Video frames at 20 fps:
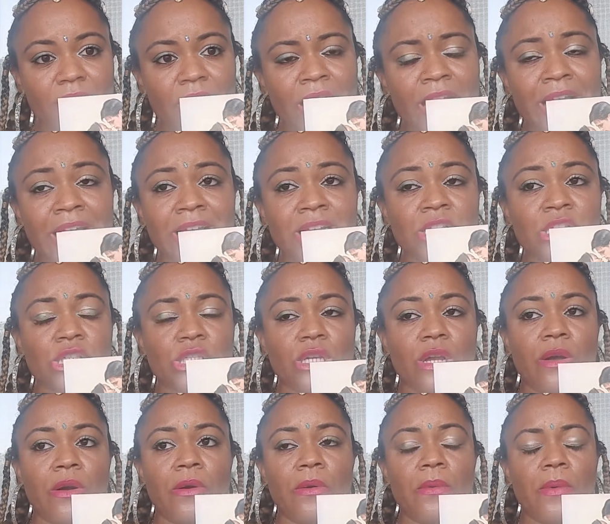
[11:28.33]
And
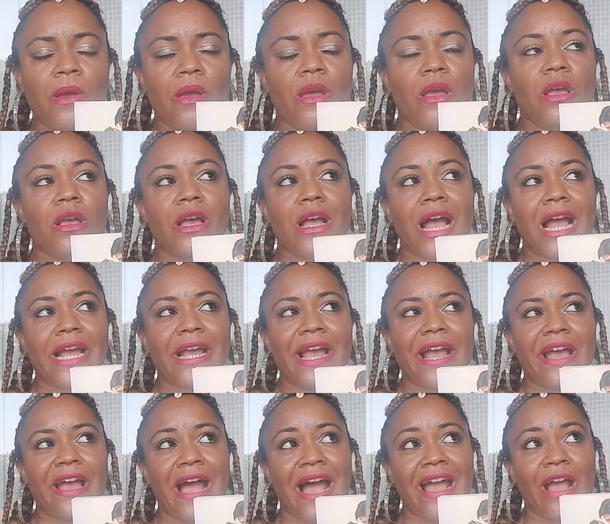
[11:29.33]
so
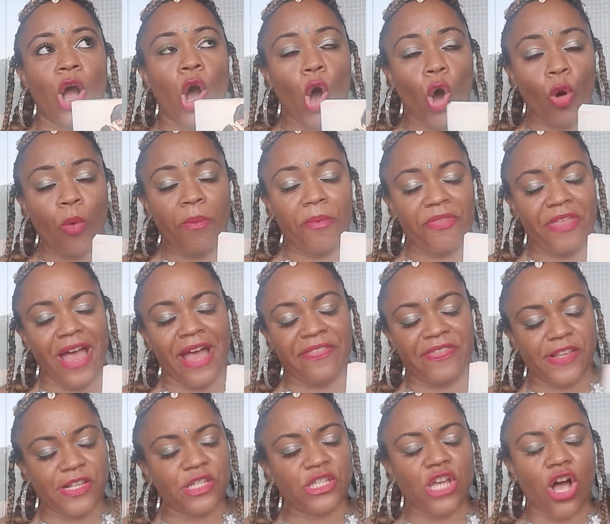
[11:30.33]
I hope that
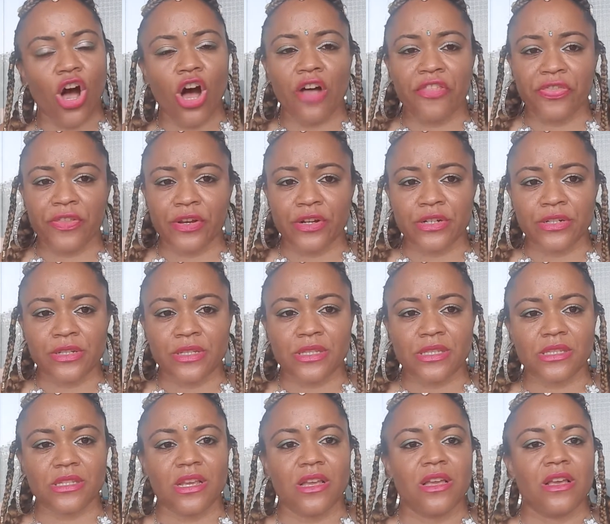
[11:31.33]
these authors,
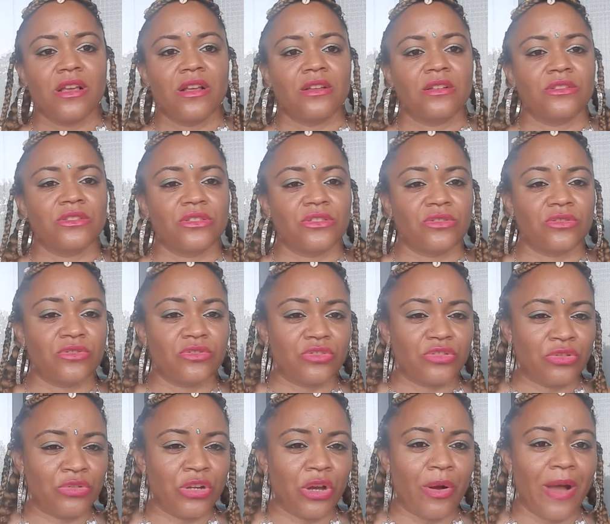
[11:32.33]

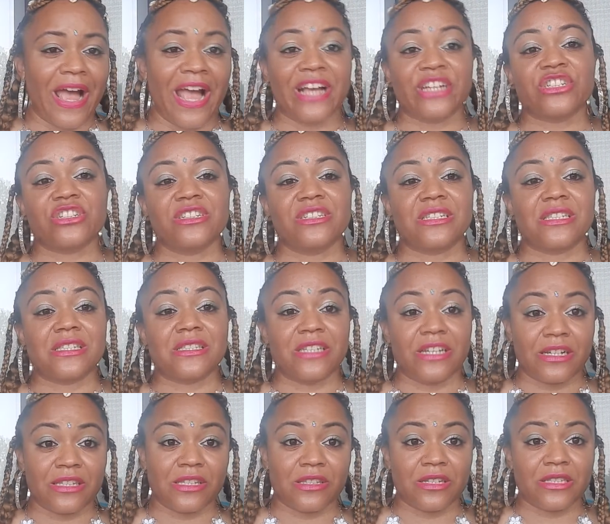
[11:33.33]
you know, actually
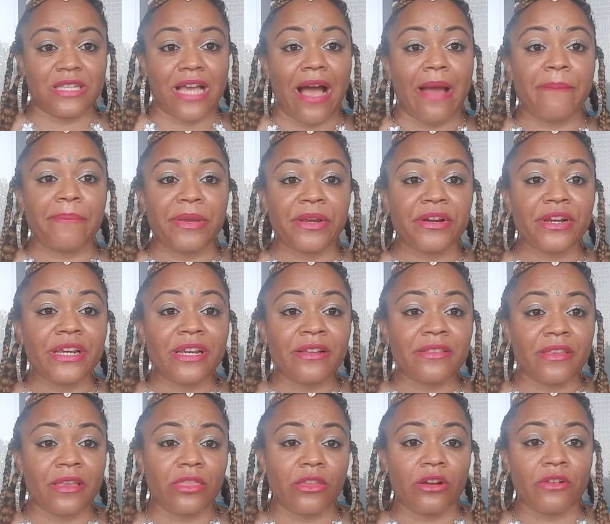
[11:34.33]
stick to the time period
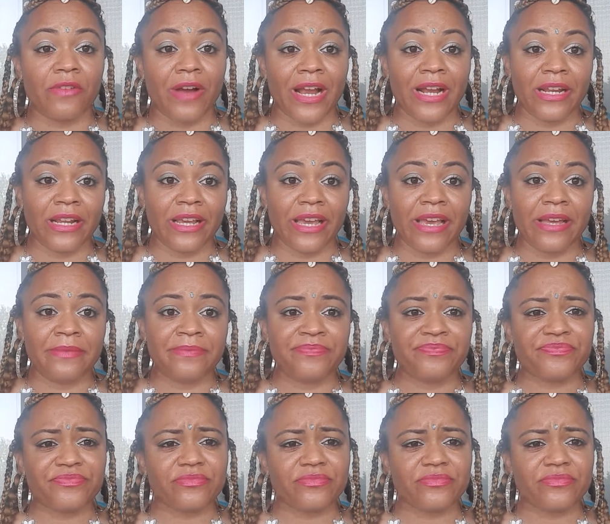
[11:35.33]
that they're writing in